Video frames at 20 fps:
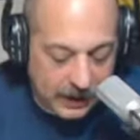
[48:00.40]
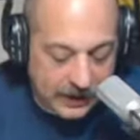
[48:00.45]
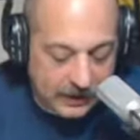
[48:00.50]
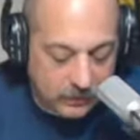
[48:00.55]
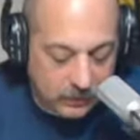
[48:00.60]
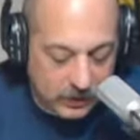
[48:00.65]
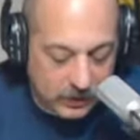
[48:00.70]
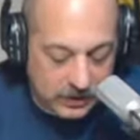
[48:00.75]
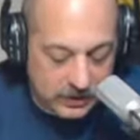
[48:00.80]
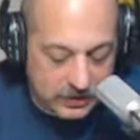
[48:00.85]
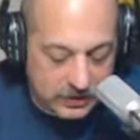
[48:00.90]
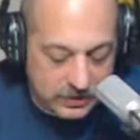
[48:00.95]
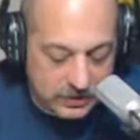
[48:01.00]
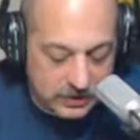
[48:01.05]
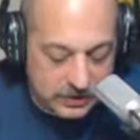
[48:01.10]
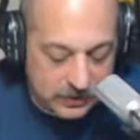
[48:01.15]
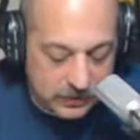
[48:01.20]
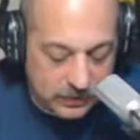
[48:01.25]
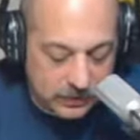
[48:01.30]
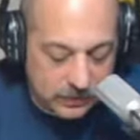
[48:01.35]
wins,
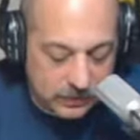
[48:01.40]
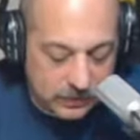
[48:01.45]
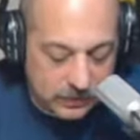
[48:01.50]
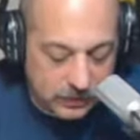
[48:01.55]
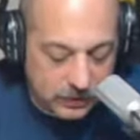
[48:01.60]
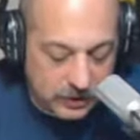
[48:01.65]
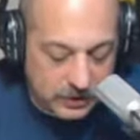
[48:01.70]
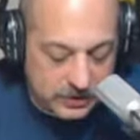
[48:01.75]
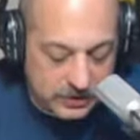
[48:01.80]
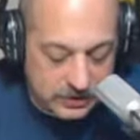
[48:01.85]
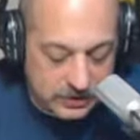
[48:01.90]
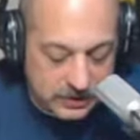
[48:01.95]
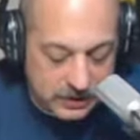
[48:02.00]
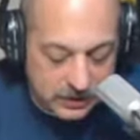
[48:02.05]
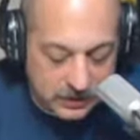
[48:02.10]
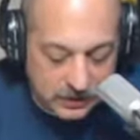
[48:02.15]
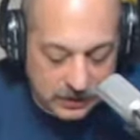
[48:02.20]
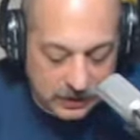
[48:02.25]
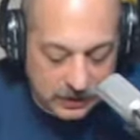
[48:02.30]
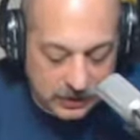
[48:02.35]
0 losses,
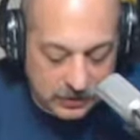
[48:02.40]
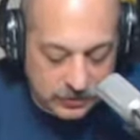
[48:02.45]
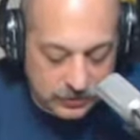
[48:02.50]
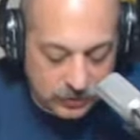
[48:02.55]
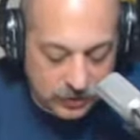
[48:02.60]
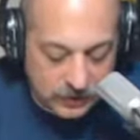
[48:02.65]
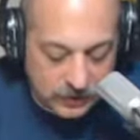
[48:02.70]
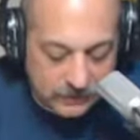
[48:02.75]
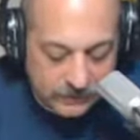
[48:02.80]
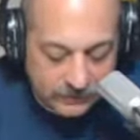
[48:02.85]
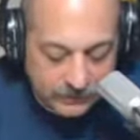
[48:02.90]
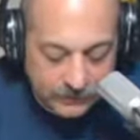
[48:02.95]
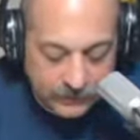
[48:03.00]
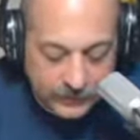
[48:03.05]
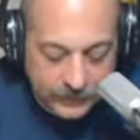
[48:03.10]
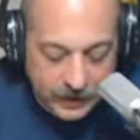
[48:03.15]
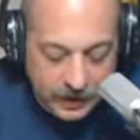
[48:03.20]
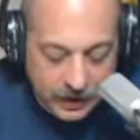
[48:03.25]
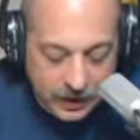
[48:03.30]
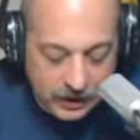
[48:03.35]
and a draw.
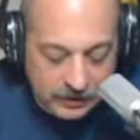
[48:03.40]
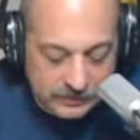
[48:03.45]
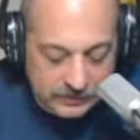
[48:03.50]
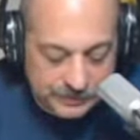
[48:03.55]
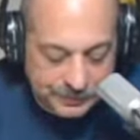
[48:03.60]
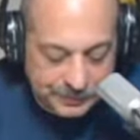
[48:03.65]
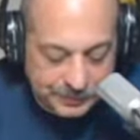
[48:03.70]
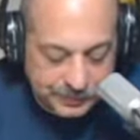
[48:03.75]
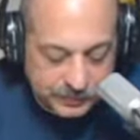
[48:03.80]
You